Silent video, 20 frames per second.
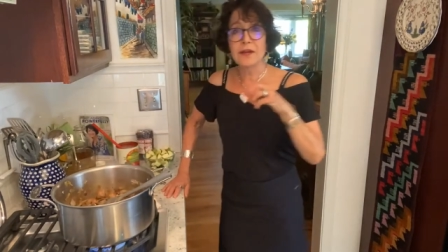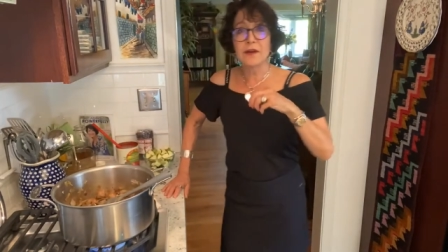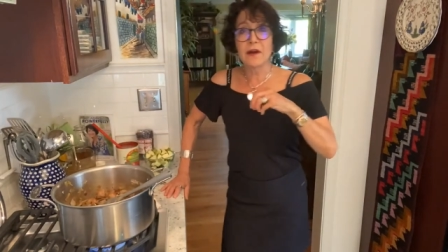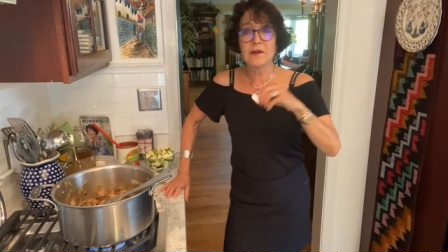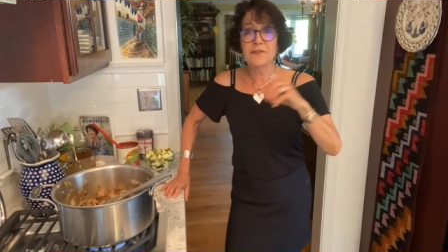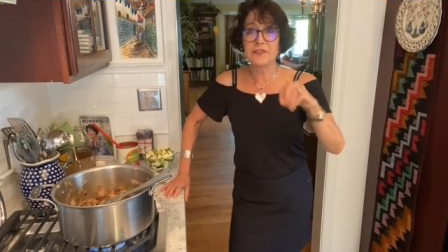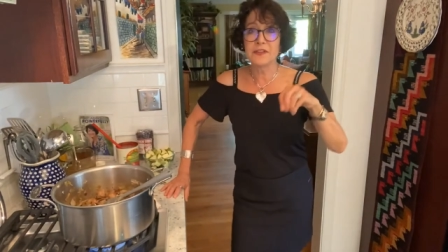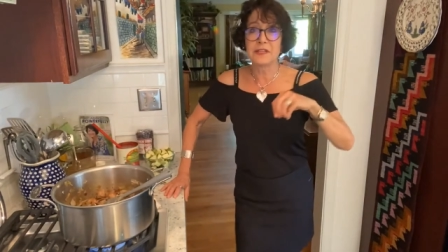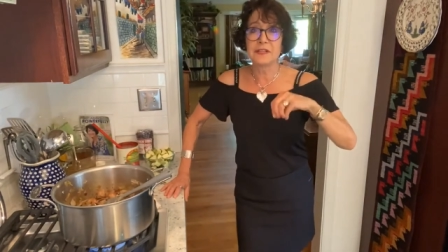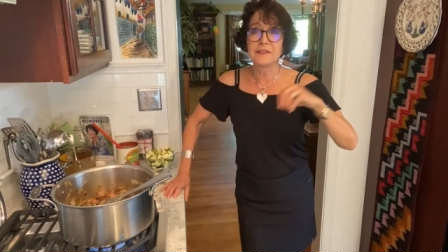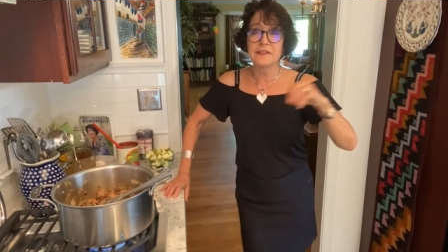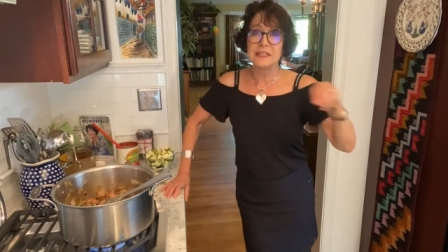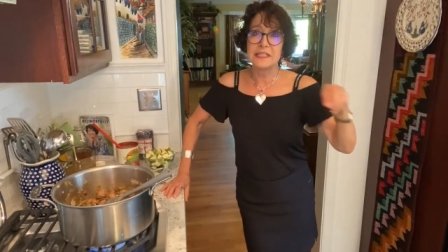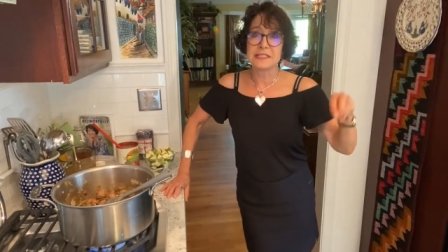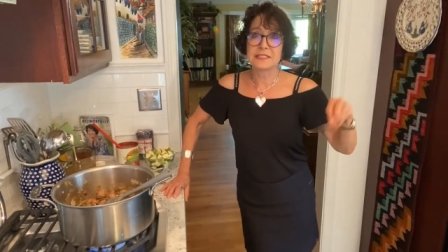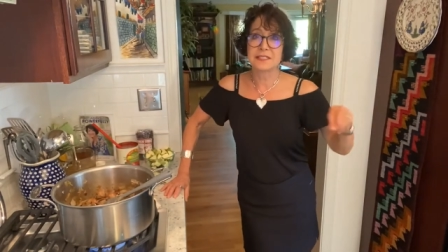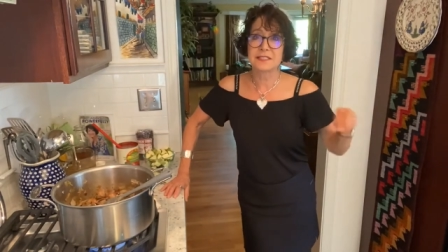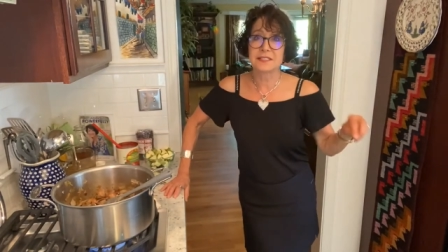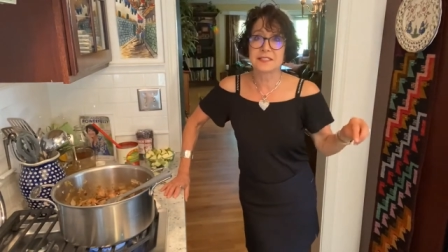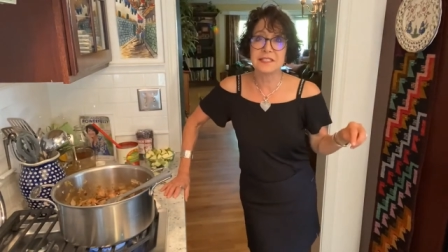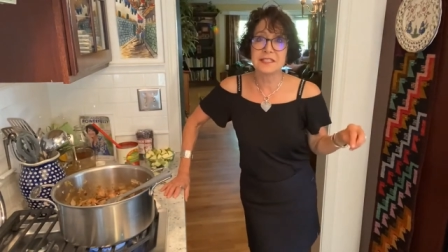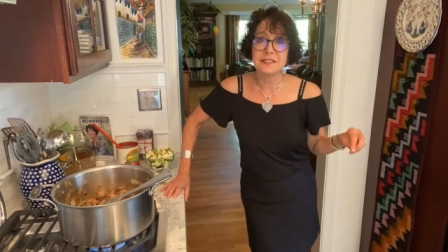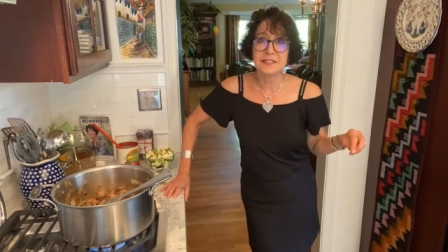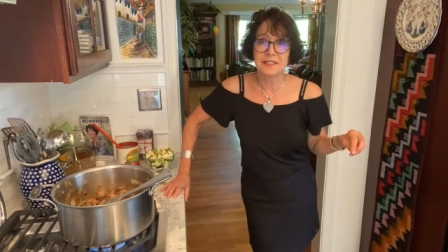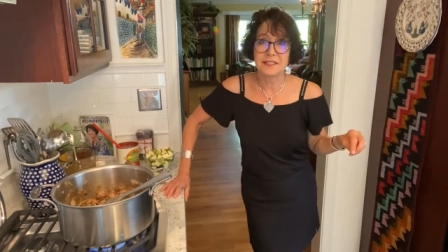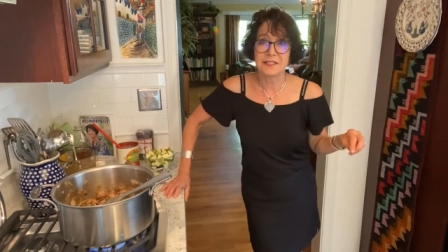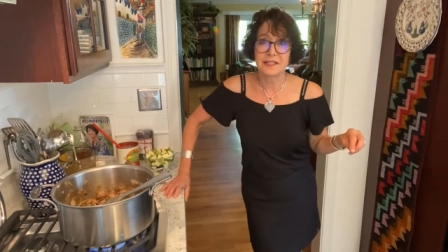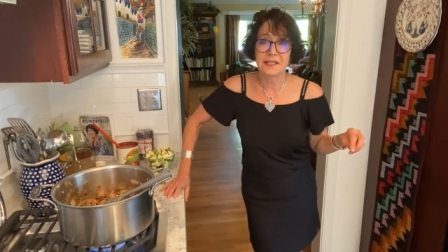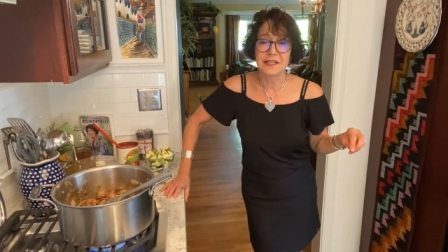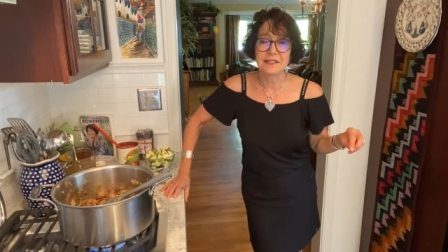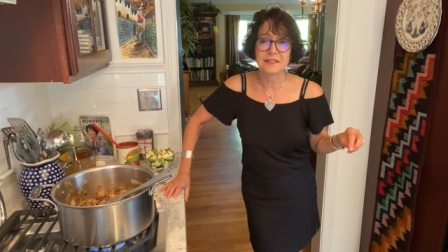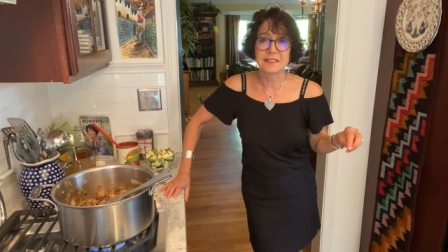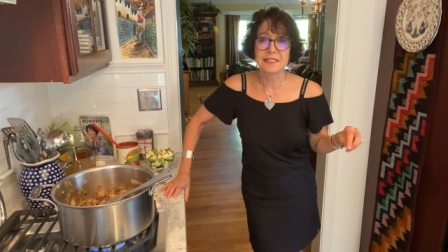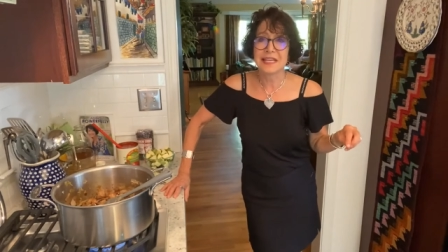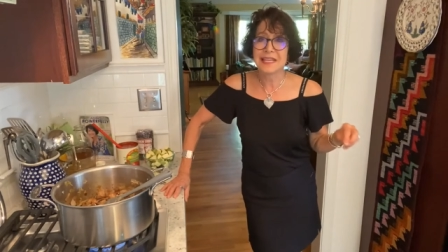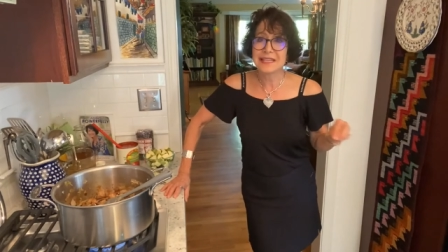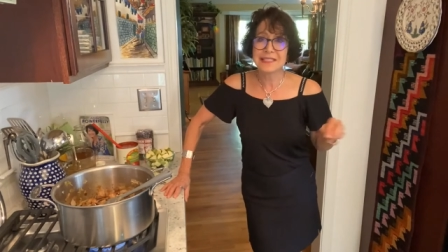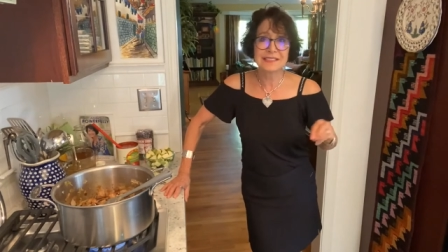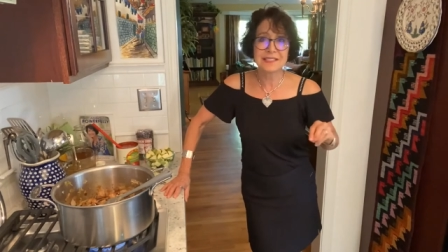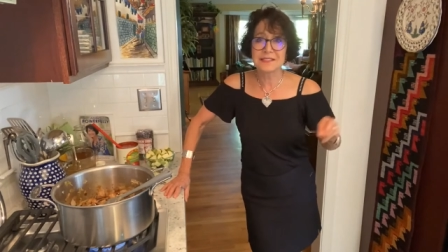often in these seasonings,
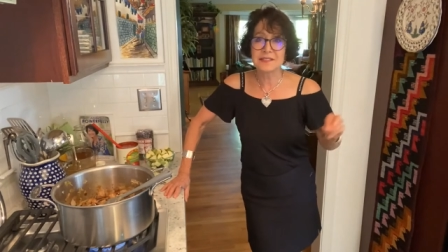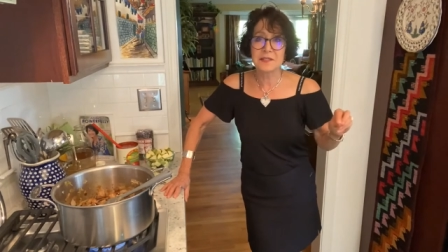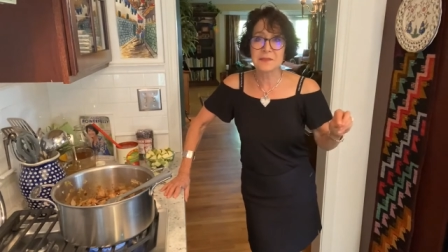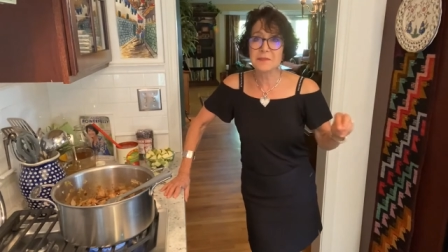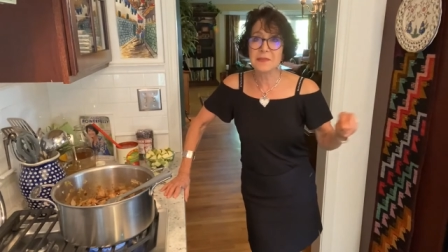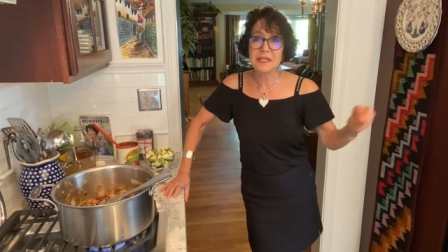it doesn't